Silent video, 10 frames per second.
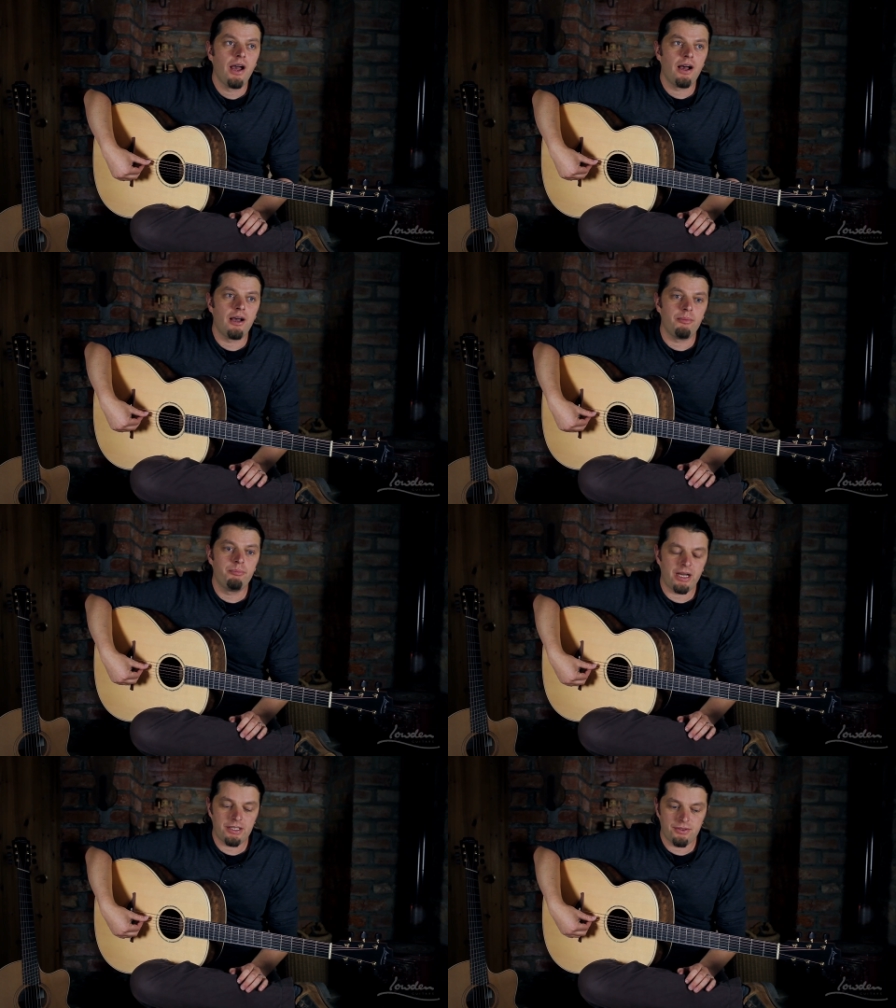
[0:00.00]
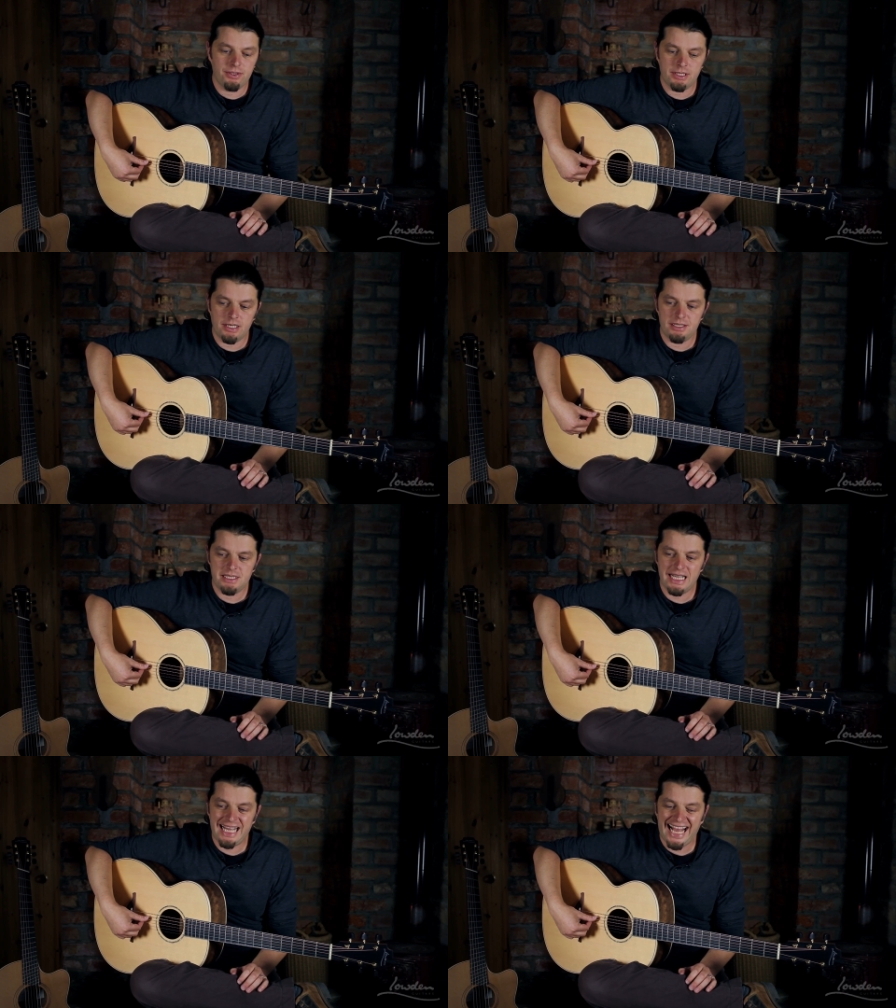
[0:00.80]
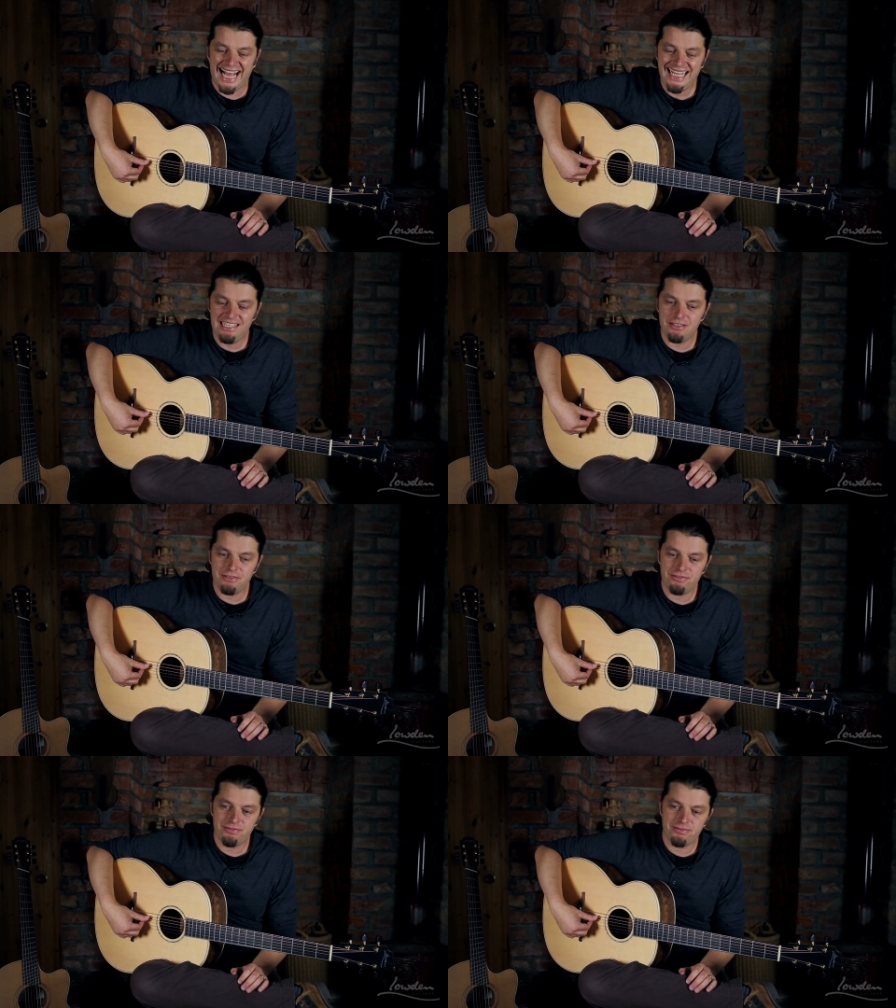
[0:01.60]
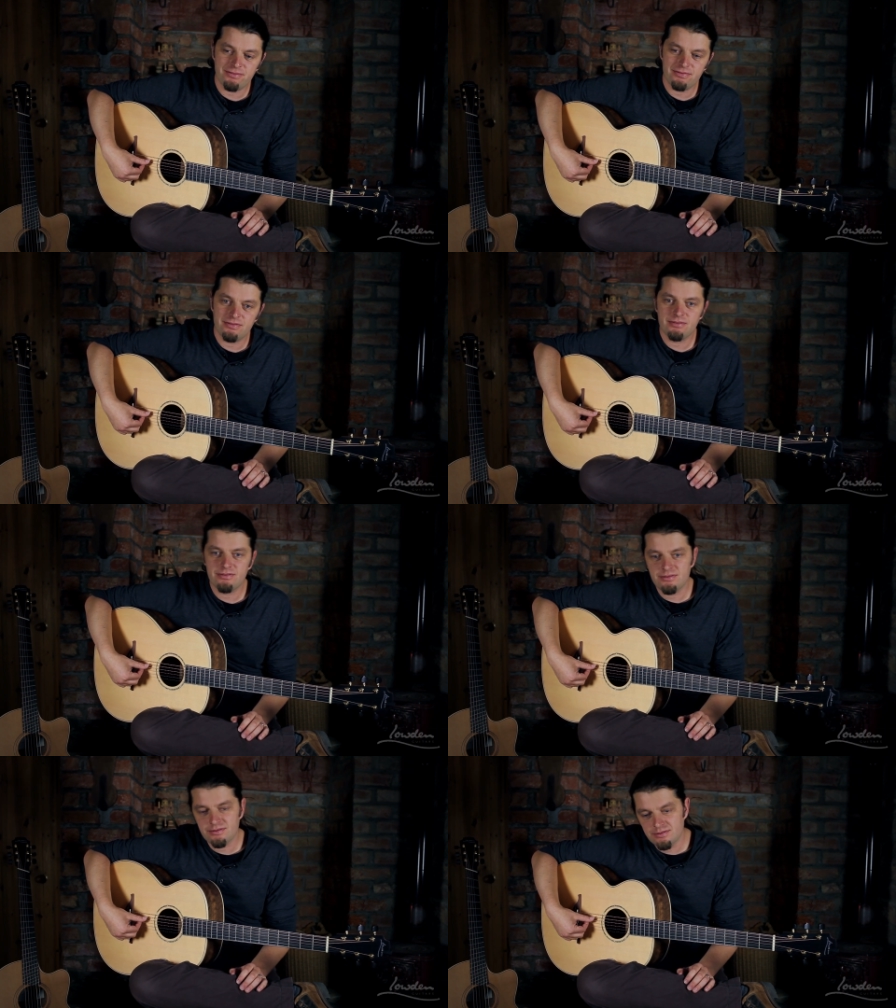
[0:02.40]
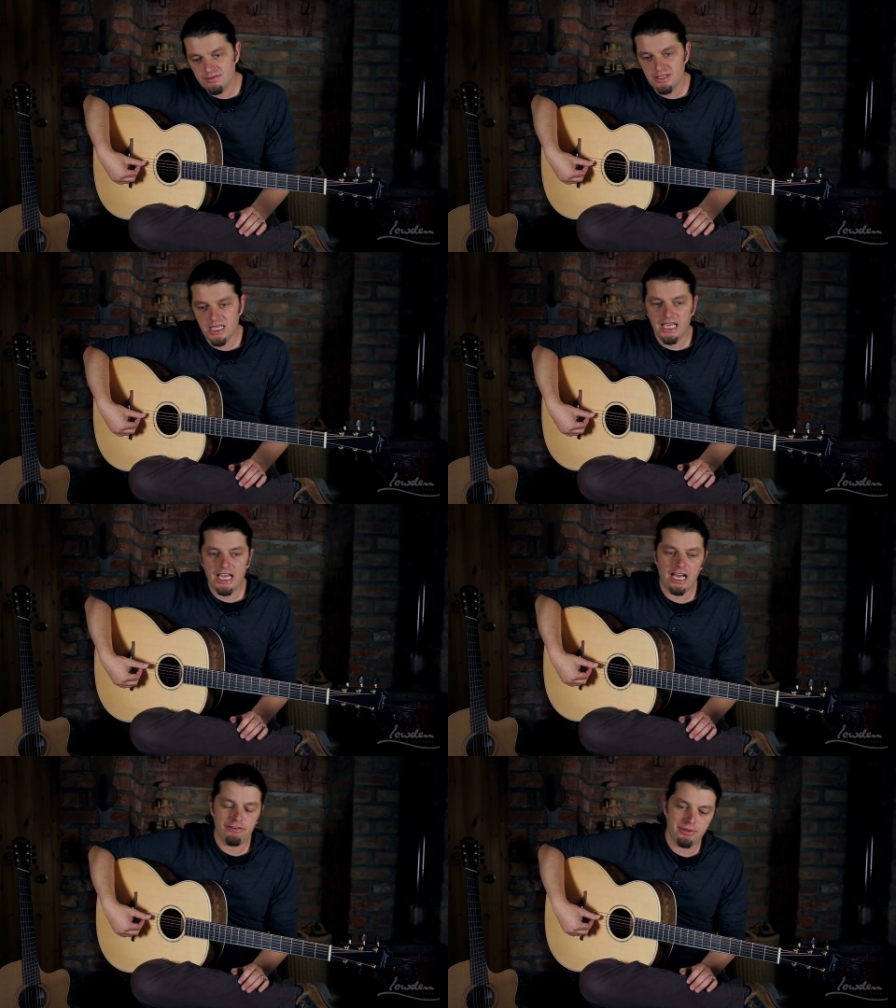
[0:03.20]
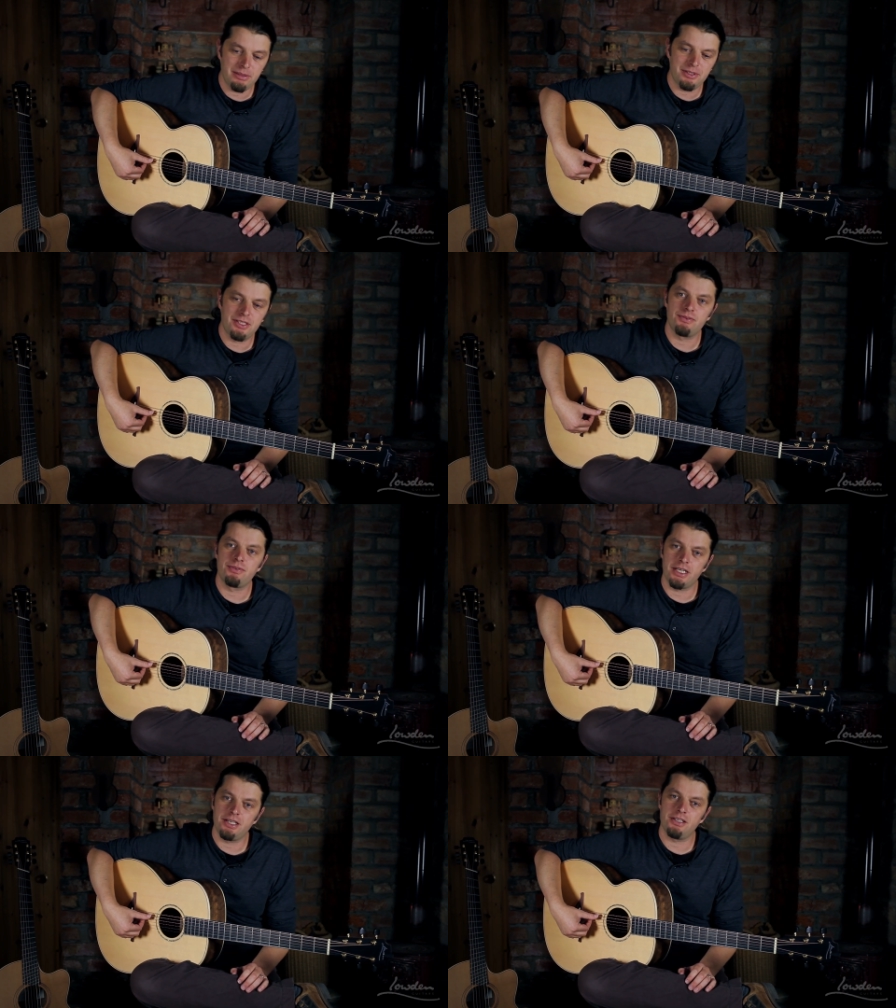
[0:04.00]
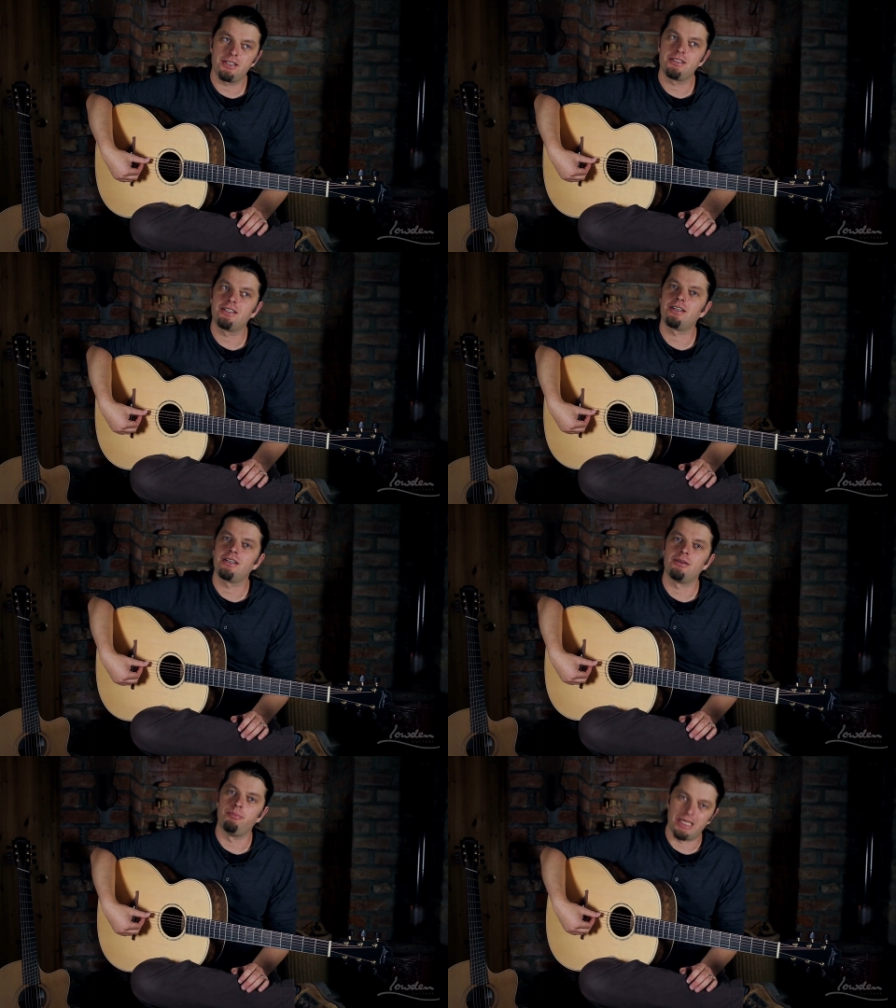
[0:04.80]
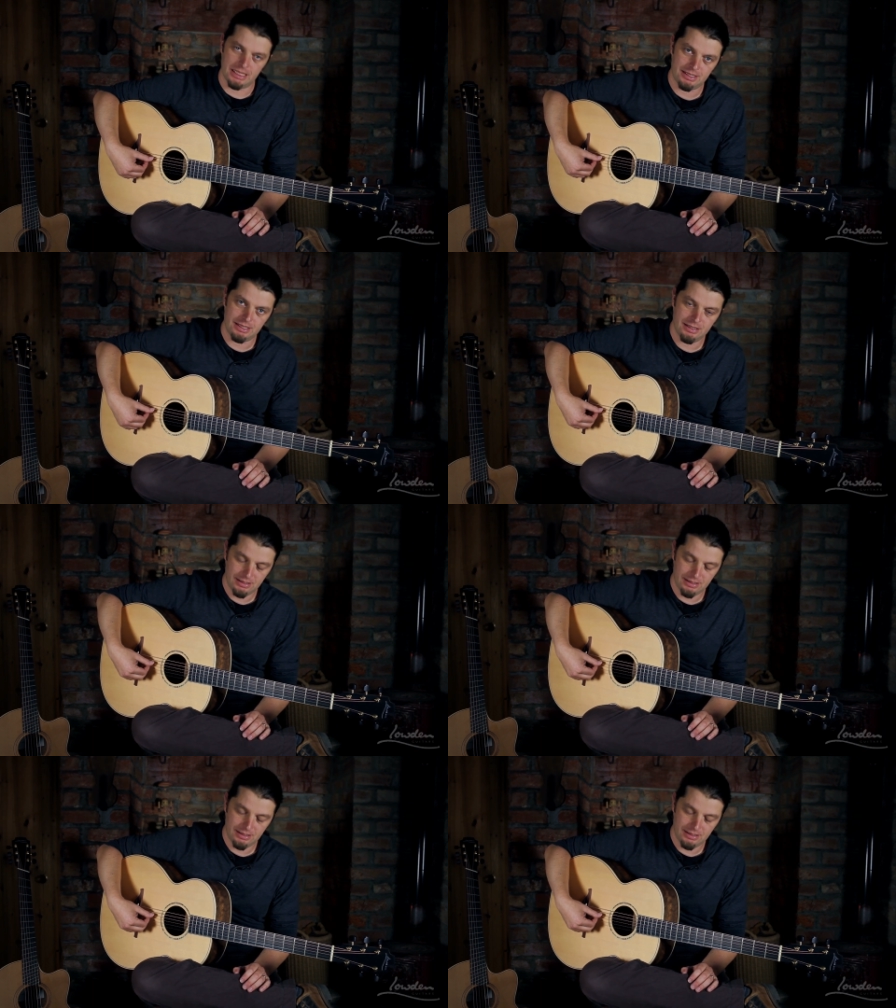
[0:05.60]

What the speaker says: Baritone guitar is kind of halfway between regular guitar and the bass.